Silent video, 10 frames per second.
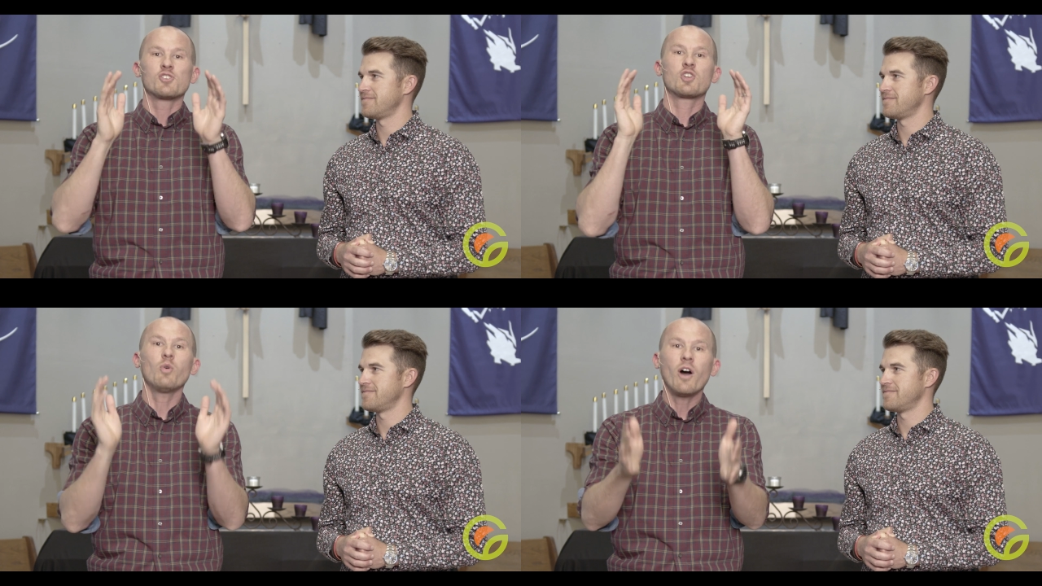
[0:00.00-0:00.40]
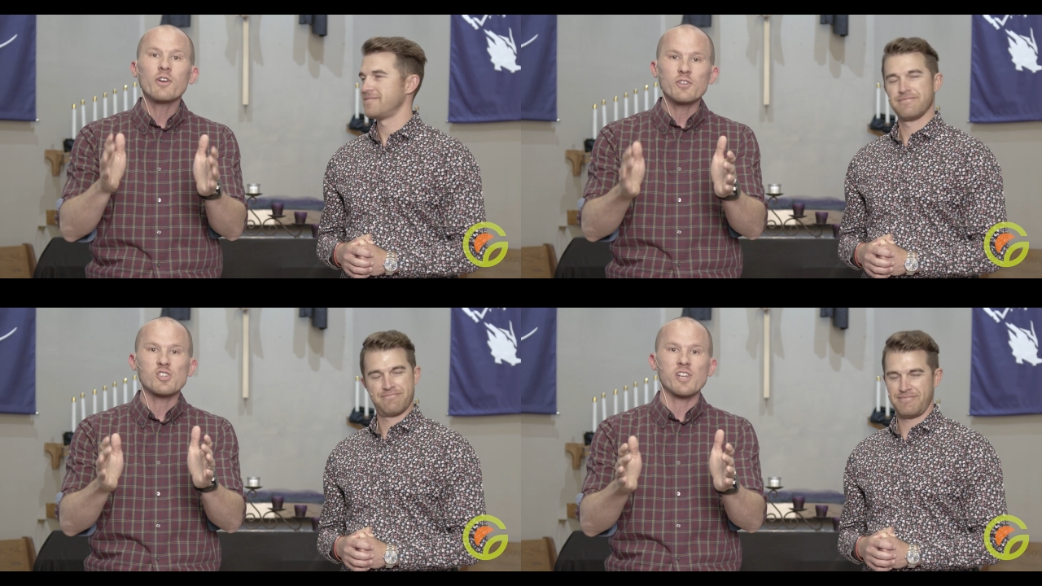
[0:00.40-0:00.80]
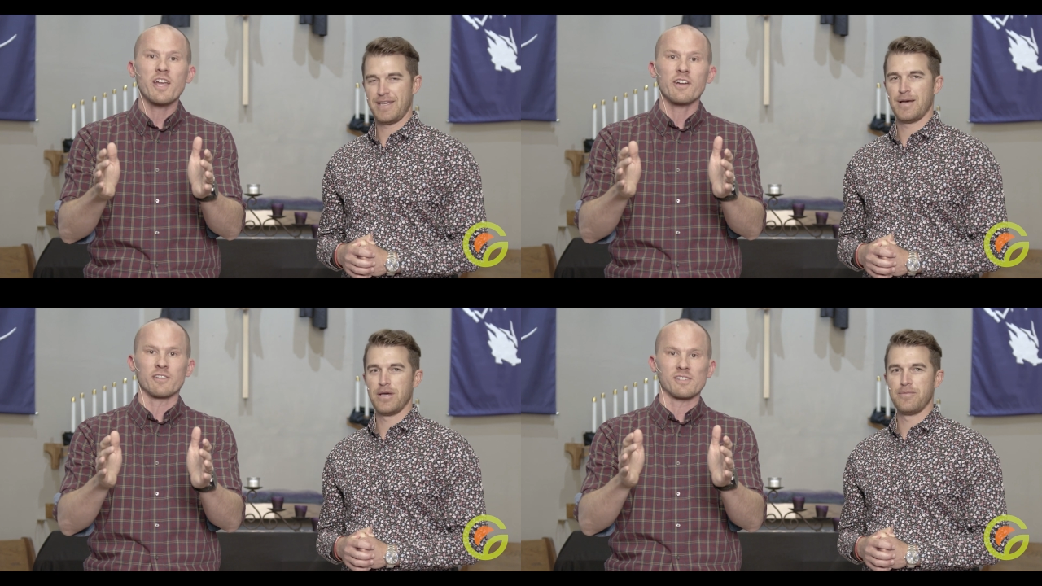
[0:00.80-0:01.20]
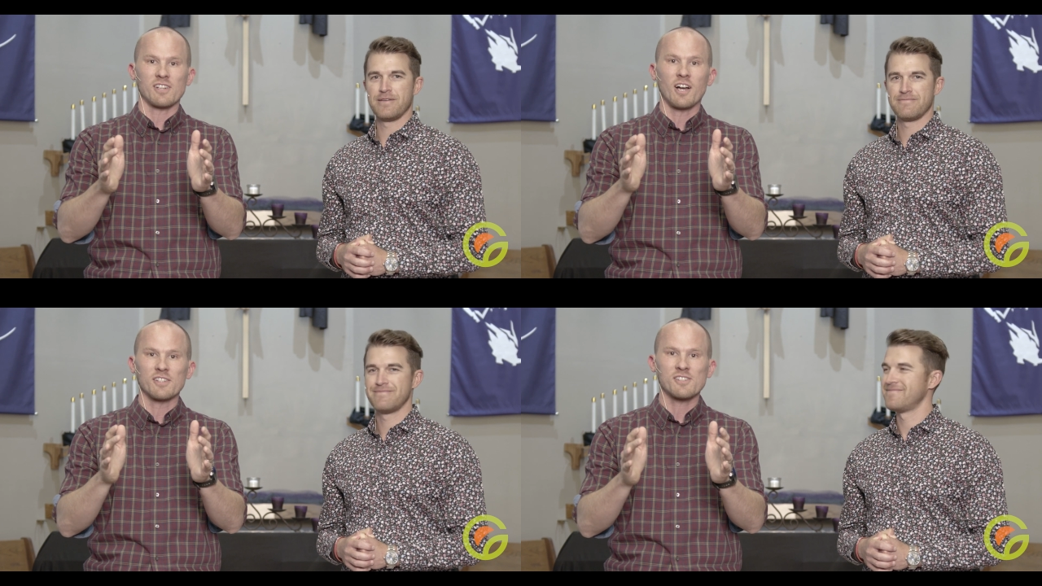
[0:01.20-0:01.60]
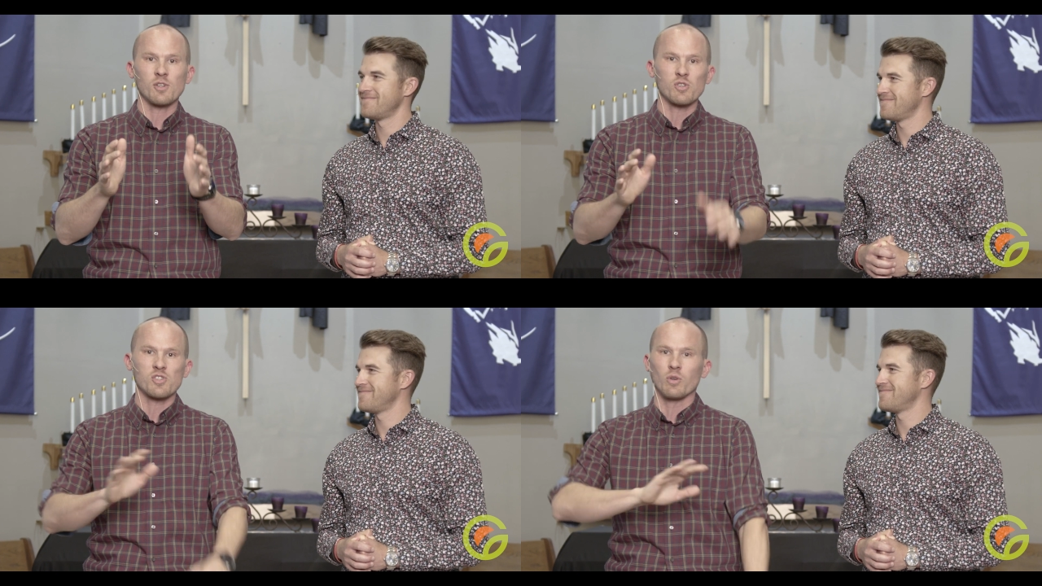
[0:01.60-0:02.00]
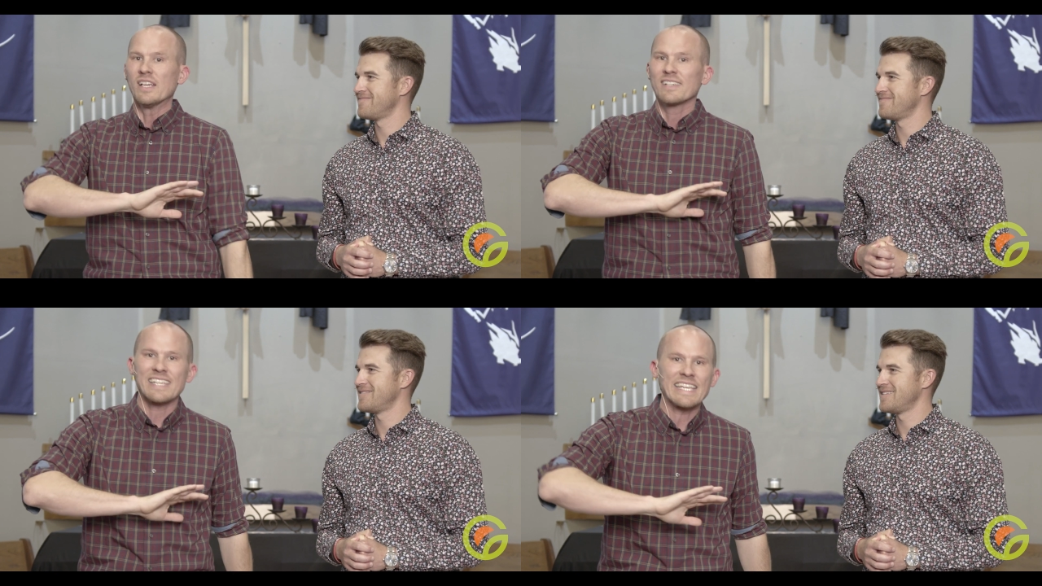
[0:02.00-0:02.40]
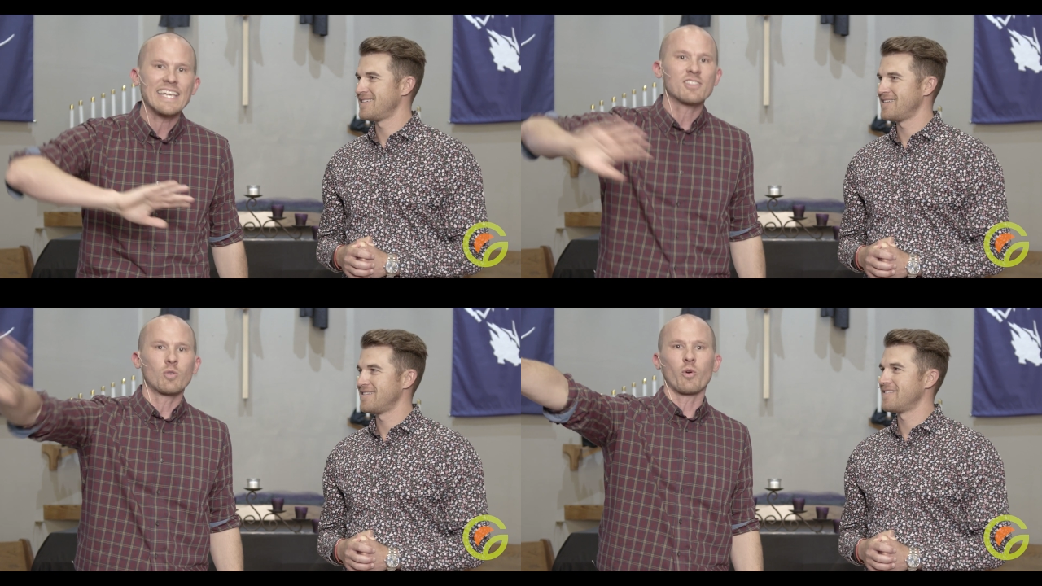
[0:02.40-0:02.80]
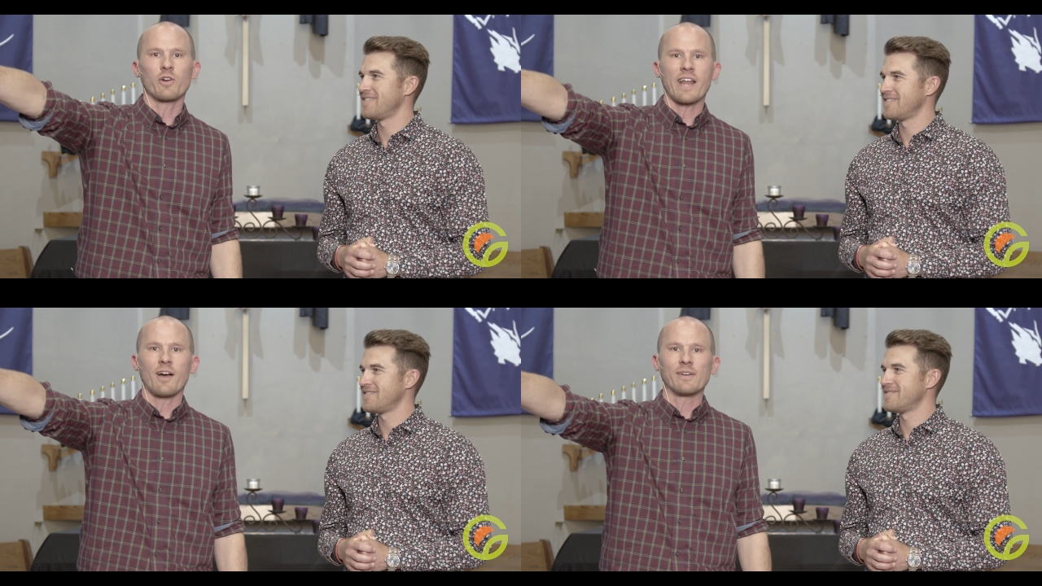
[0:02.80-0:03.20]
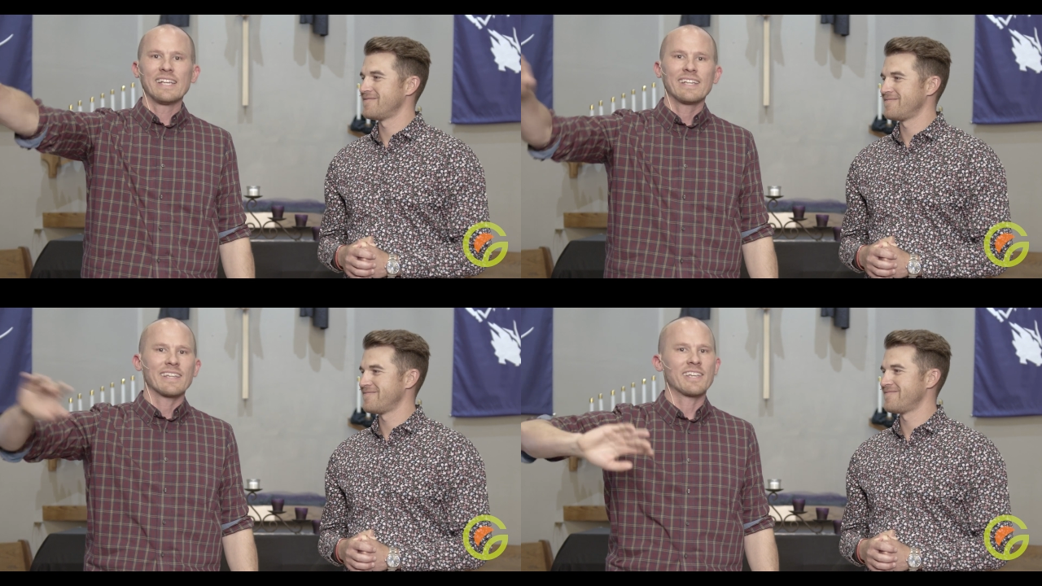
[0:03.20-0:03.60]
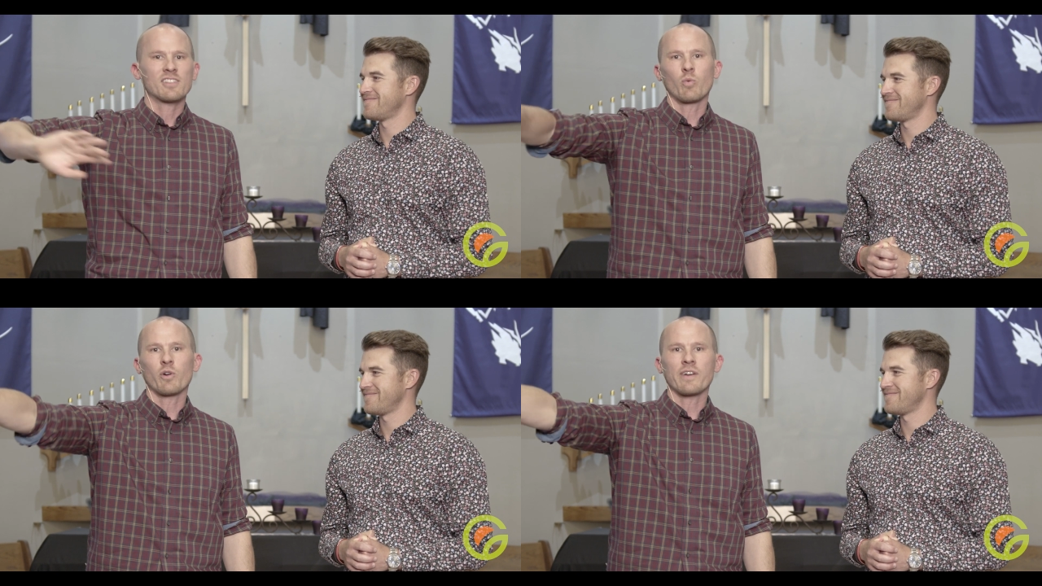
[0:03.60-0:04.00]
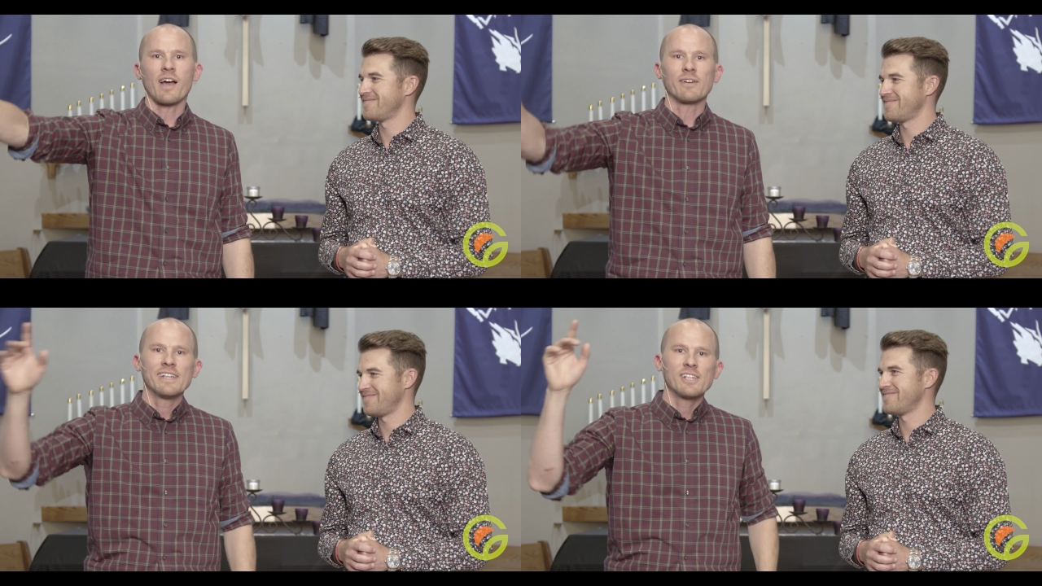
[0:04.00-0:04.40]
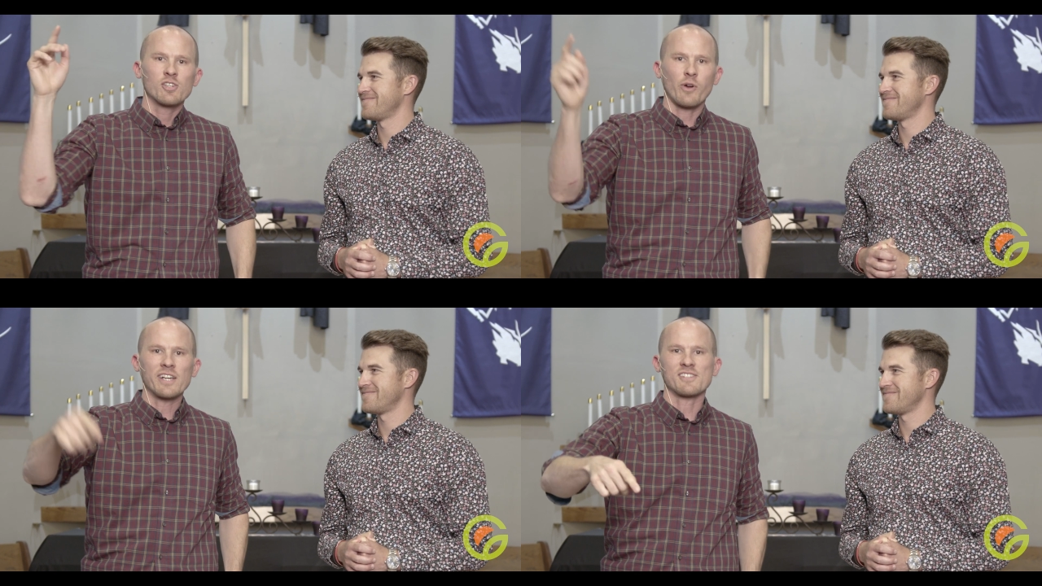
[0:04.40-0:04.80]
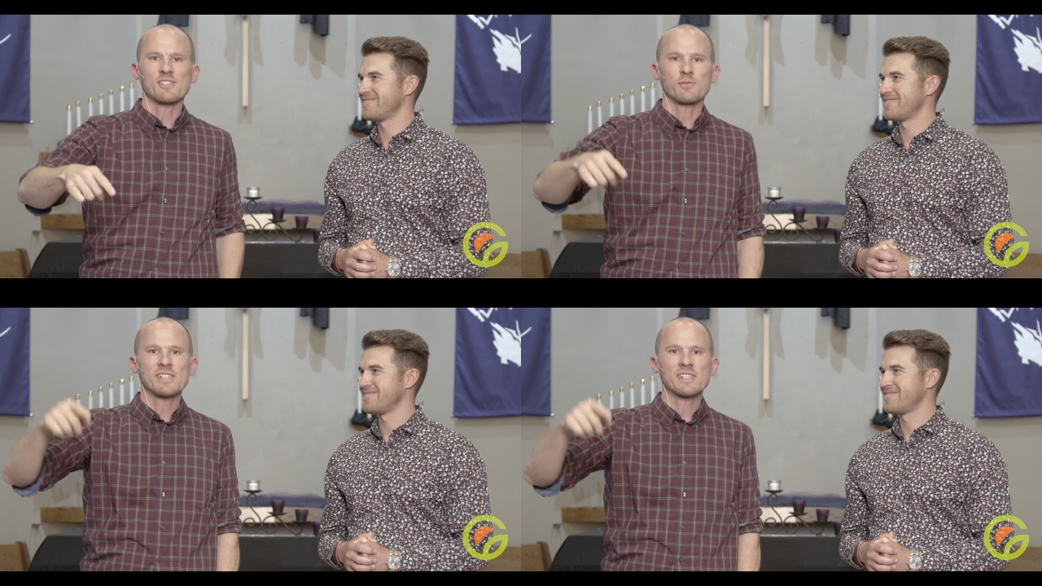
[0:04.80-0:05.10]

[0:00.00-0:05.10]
Speaker 1: 200 shares yeah, on social to get the word out. Get the word out. Christ is